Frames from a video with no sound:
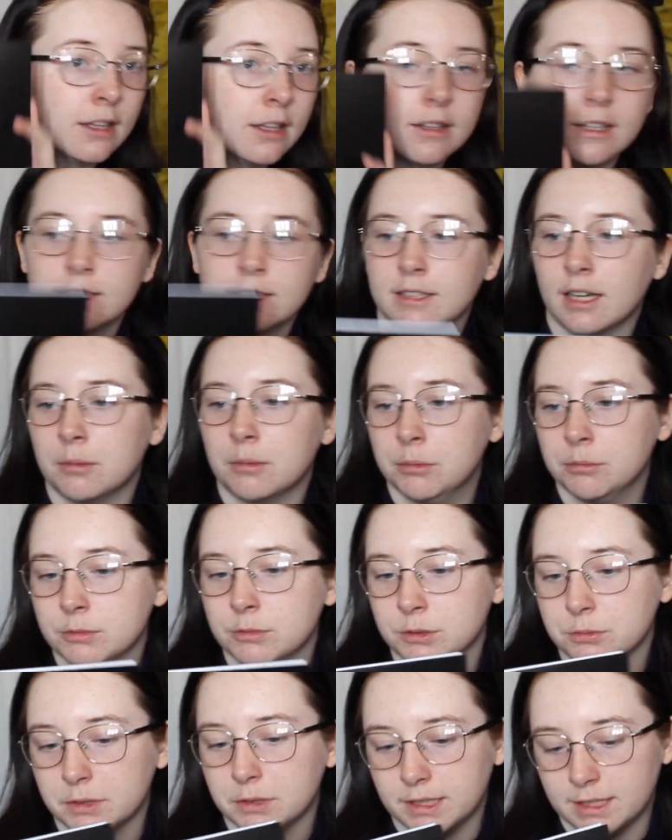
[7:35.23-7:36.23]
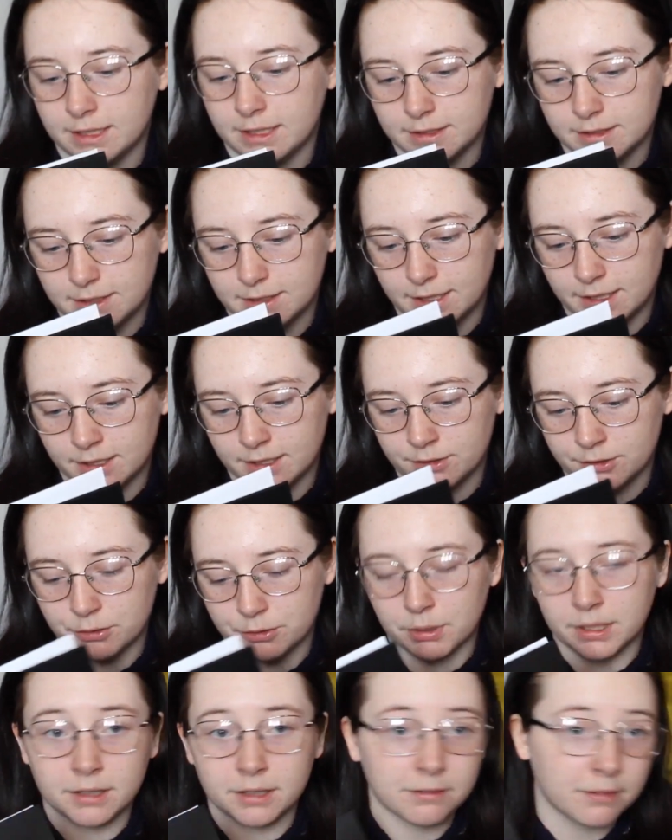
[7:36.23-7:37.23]
This album was released in
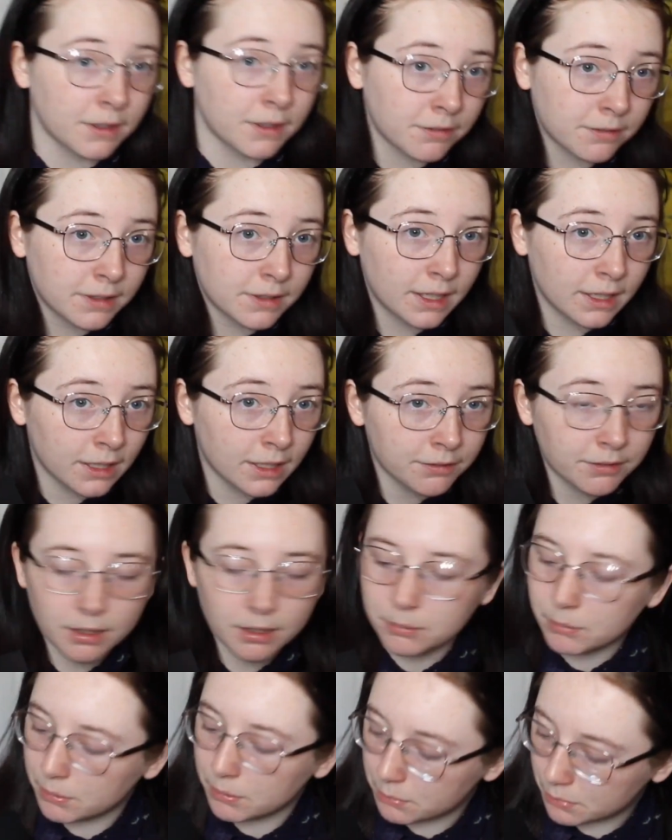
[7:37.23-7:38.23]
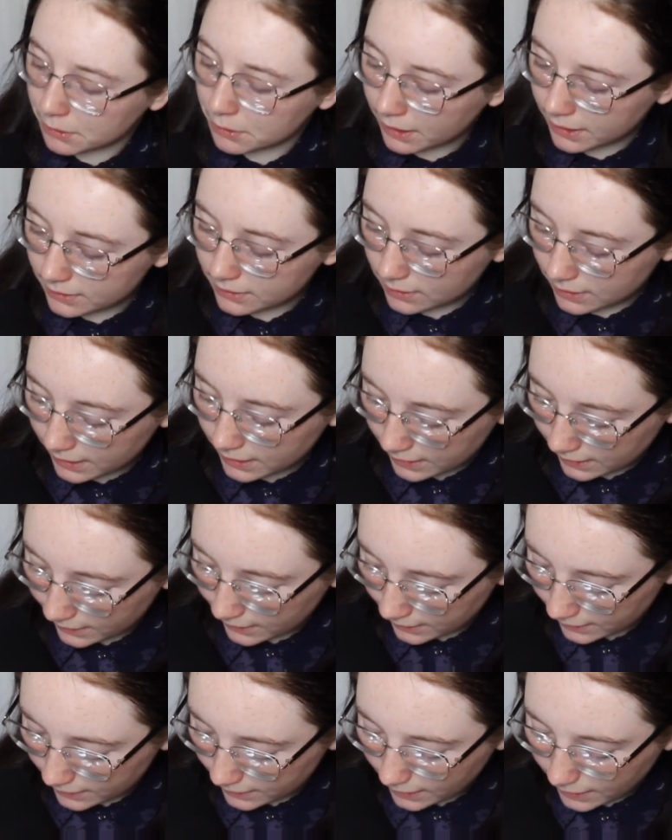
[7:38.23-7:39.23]
2015, if I remember correctly.
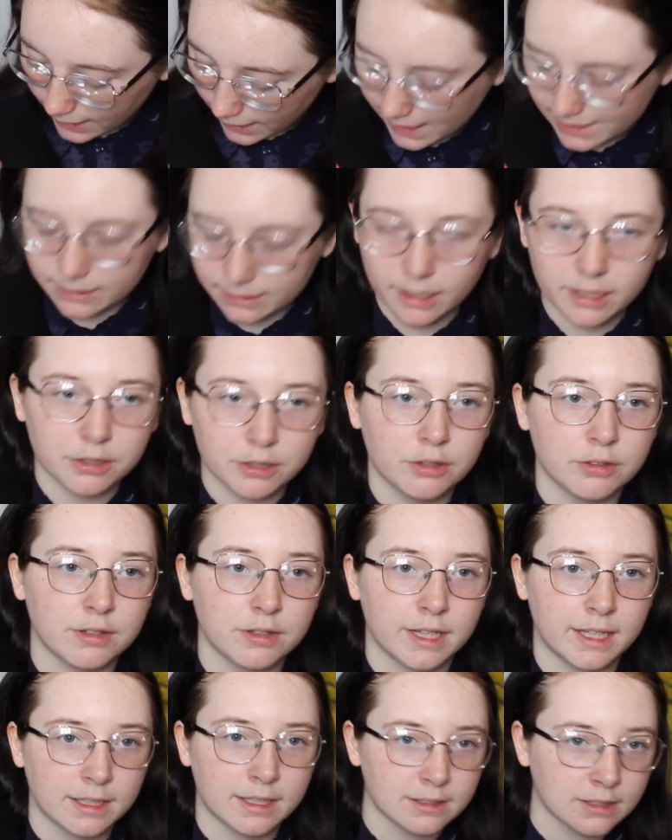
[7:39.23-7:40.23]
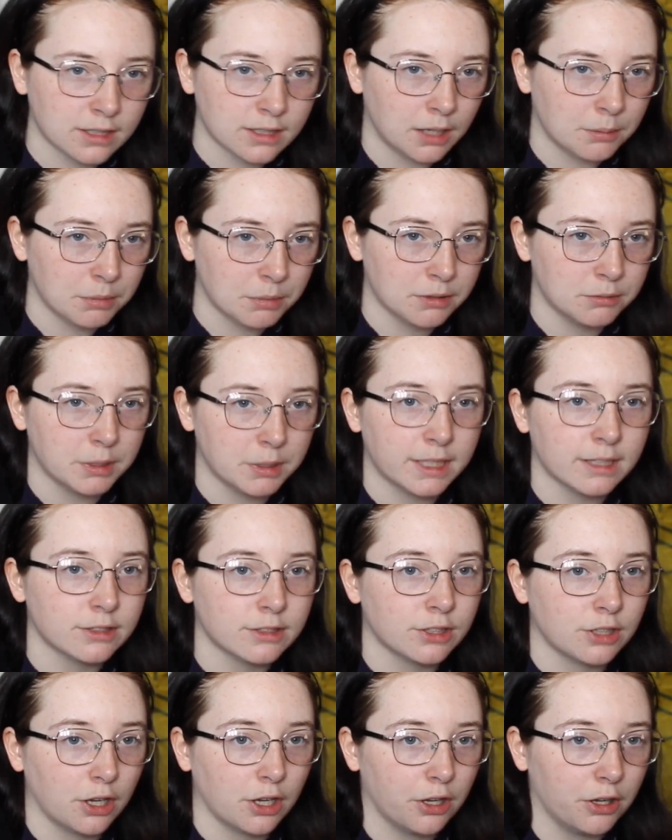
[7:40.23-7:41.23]
And I got this a couple of weeks
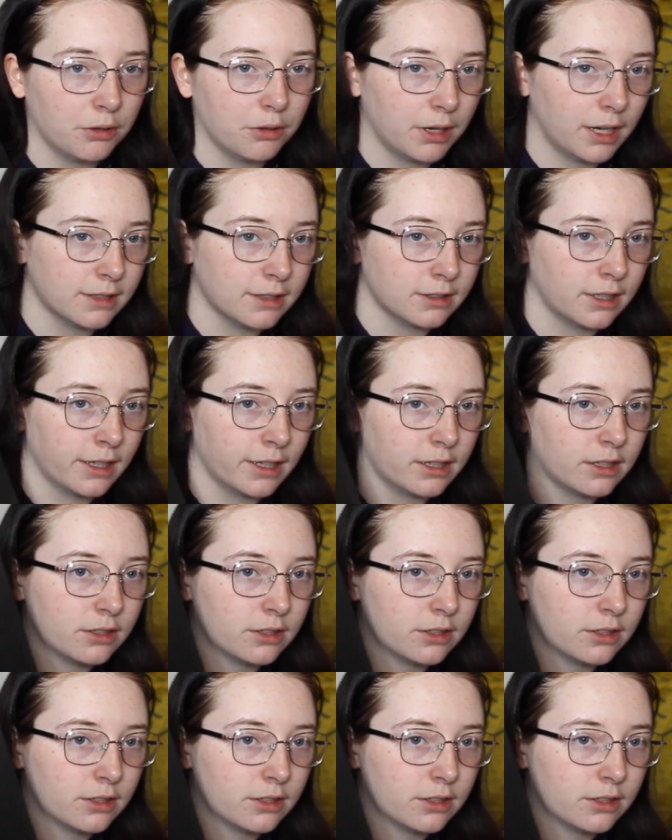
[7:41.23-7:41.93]
ago as a